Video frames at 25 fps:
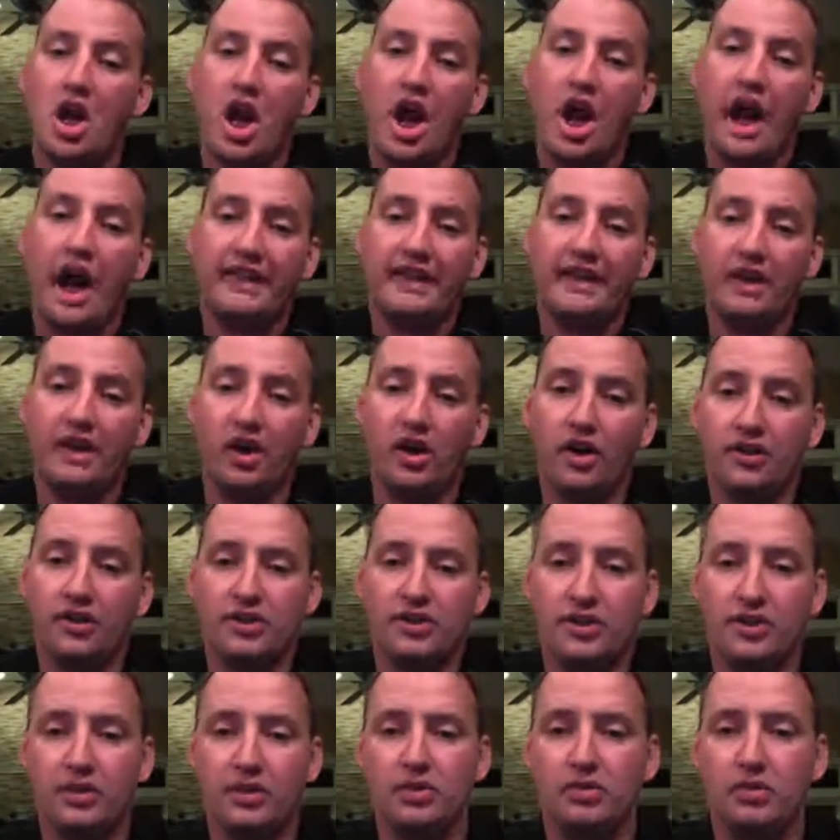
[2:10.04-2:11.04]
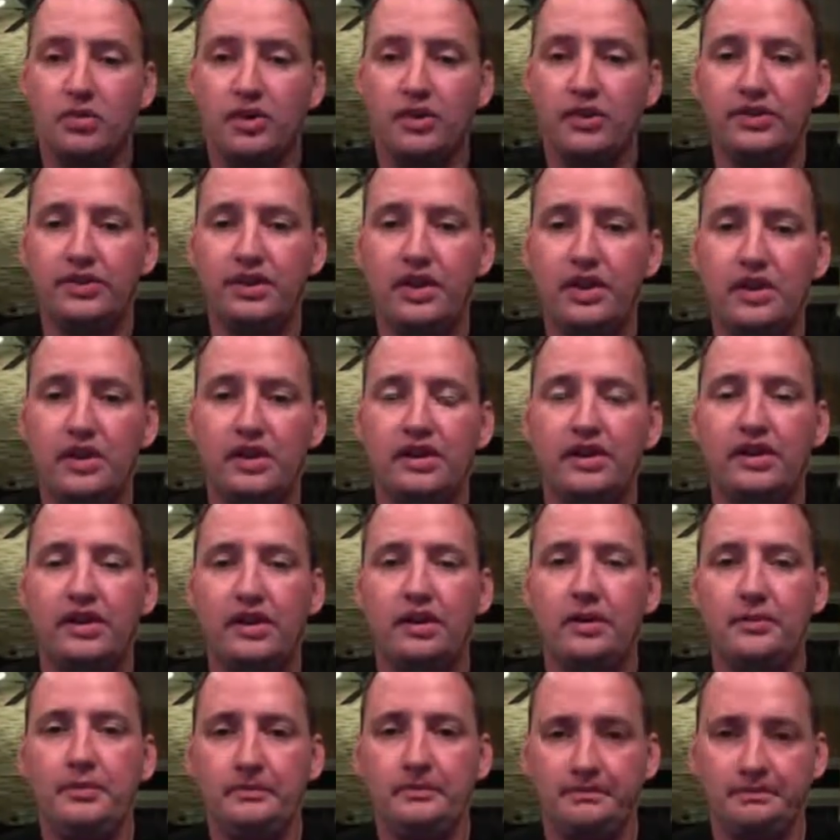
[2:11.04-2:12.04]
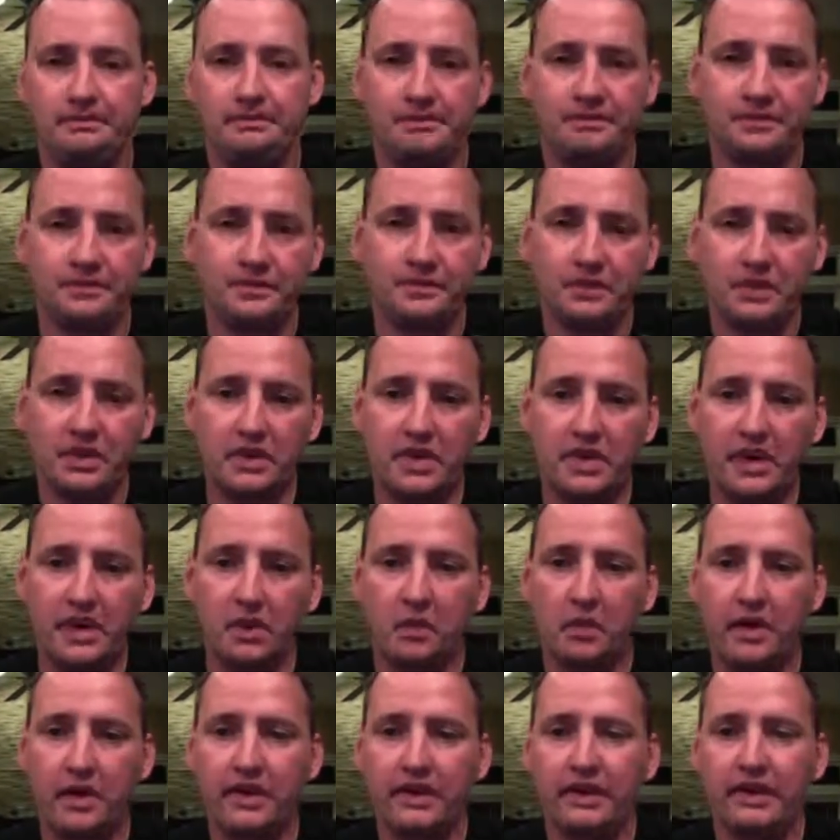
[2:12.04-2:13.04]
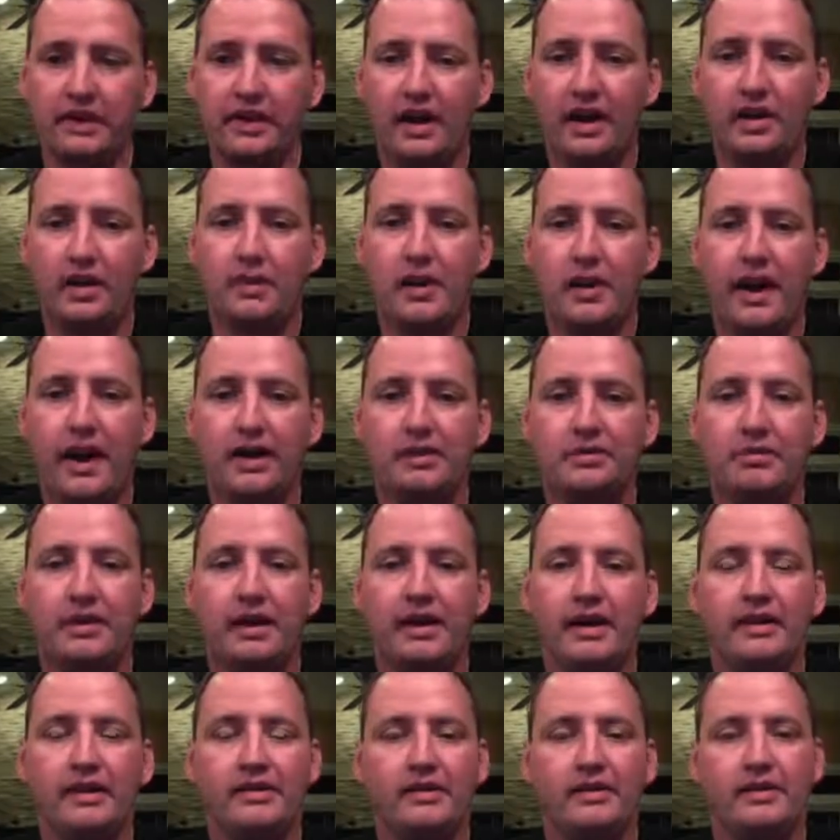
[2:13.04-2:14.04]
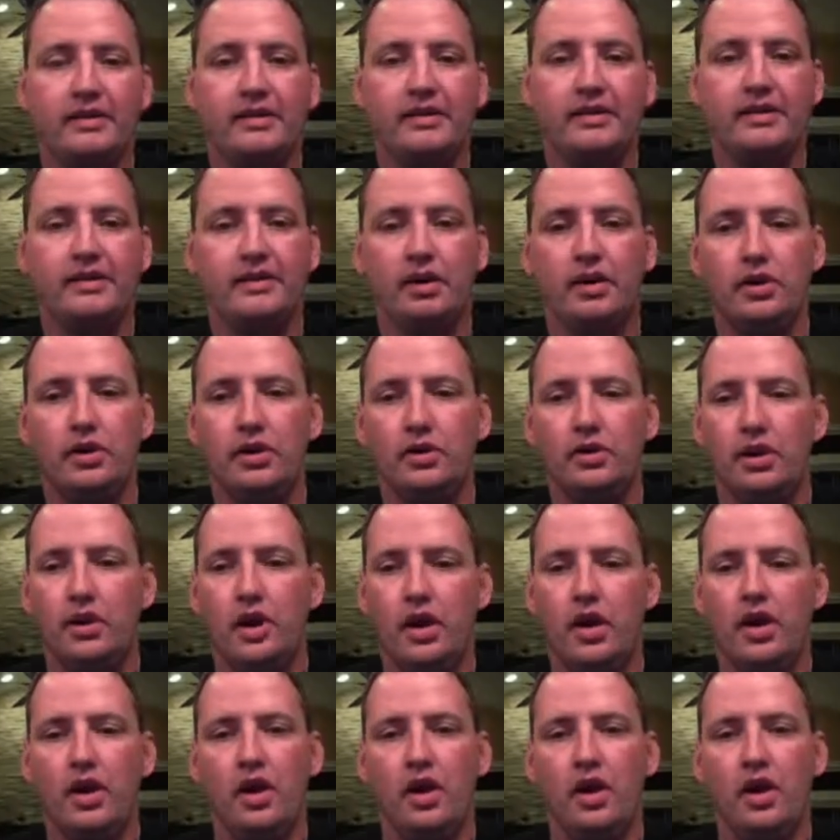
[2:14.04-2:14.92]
I think also it's worth noting, with Rackspace. So,